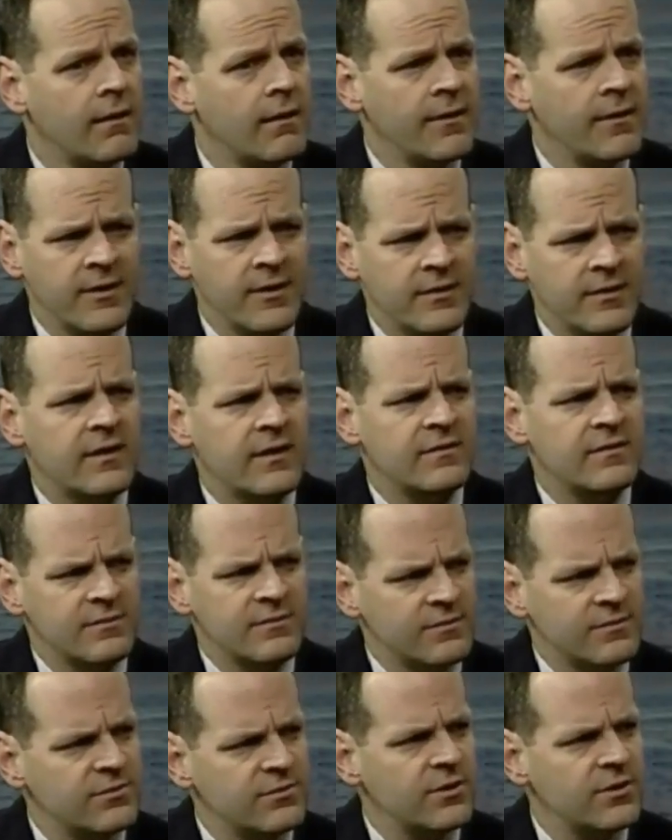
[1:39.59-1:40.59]
I think that
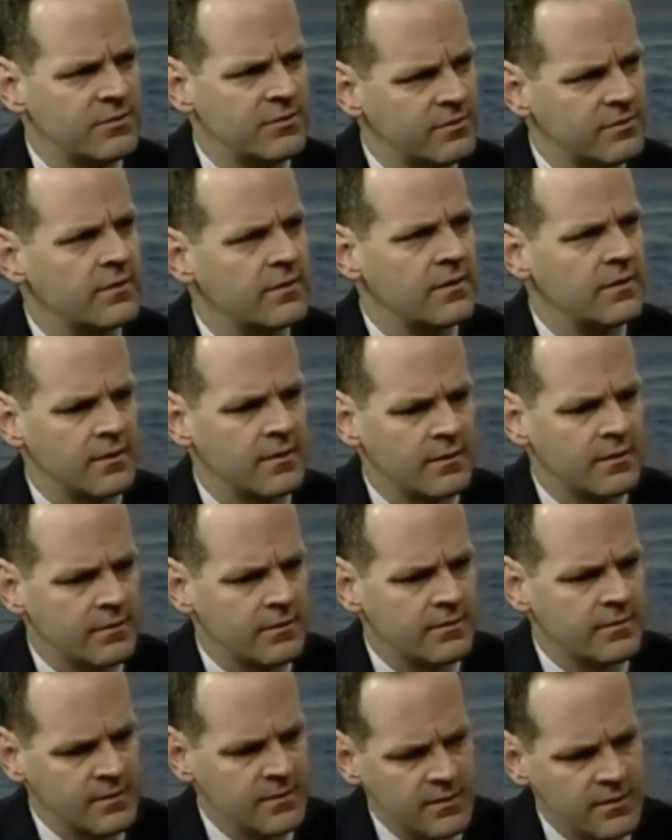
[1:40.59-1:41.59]
just shows
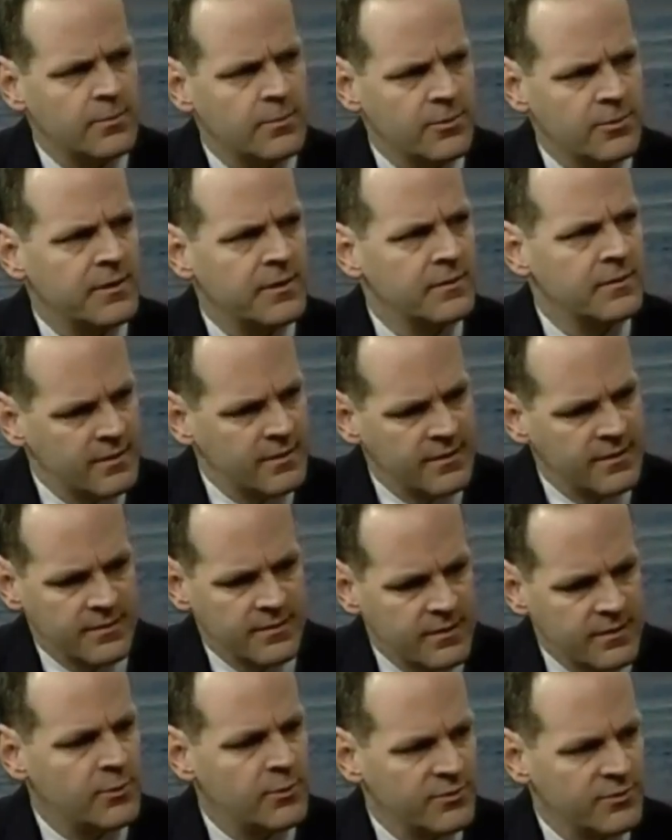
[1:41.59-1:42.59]
deliberate,
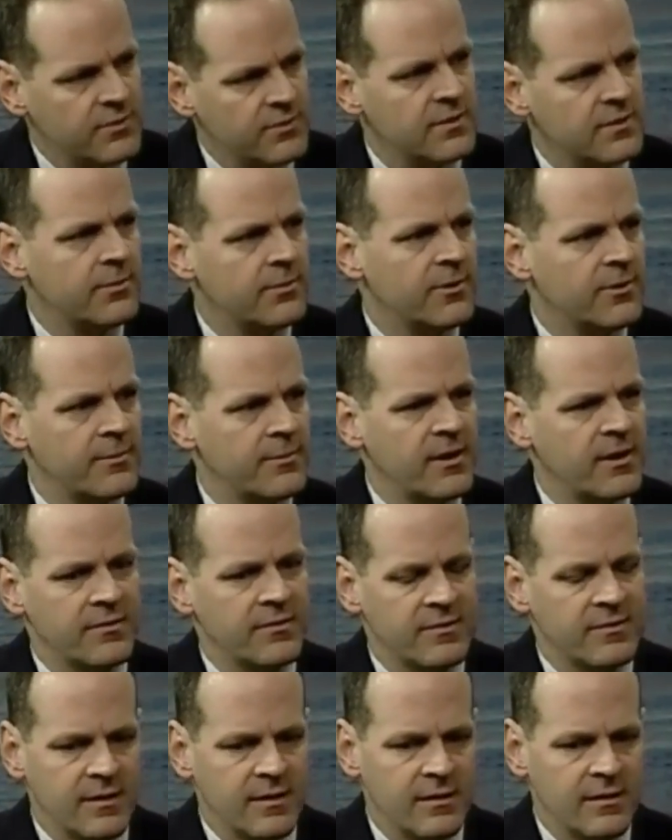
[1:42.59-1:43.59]
that they were deliberate
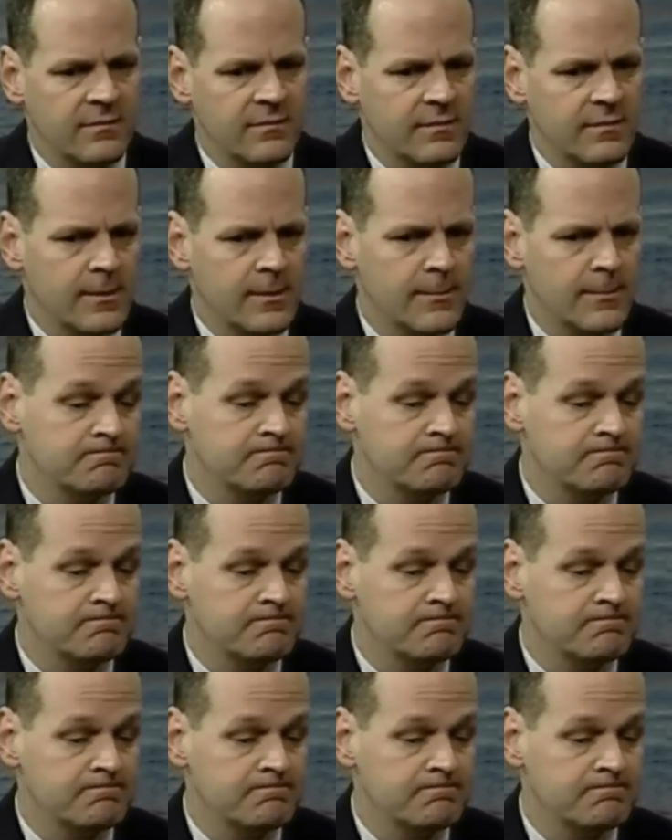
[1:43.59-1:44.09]
about things.